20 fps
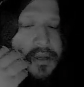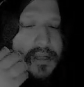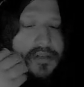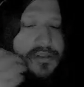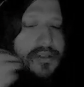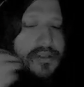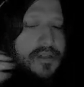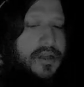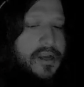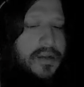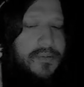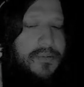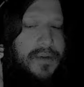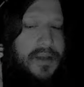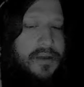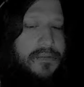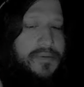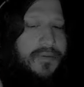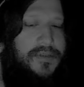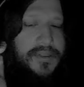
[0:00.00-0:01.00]
and just talk about
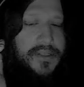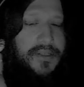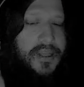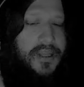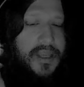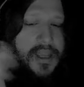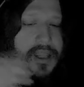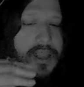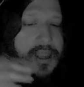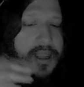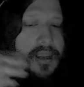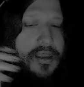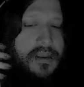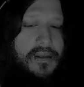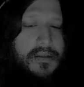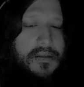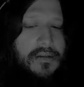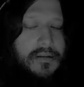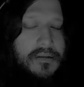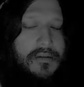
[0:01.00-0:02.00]
how much they hate,
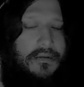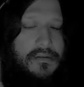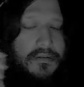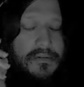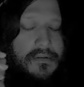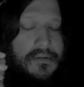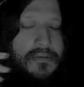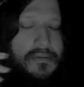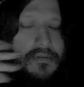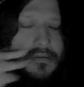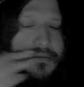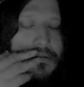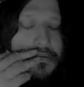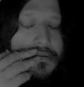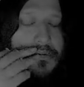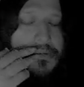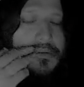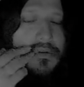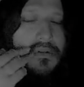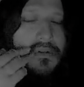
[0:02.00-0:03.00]

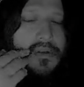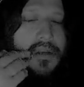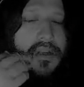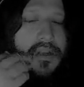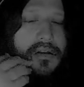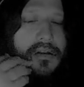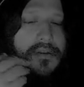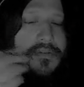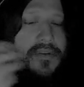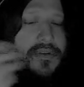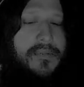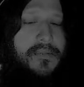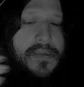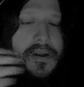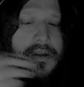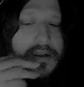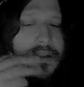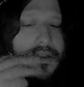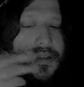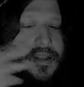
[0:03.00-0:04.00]
you know, if they're
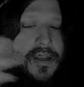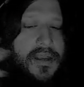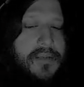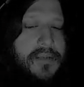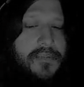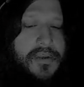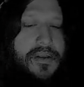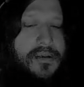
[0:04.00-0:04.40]
American, they hate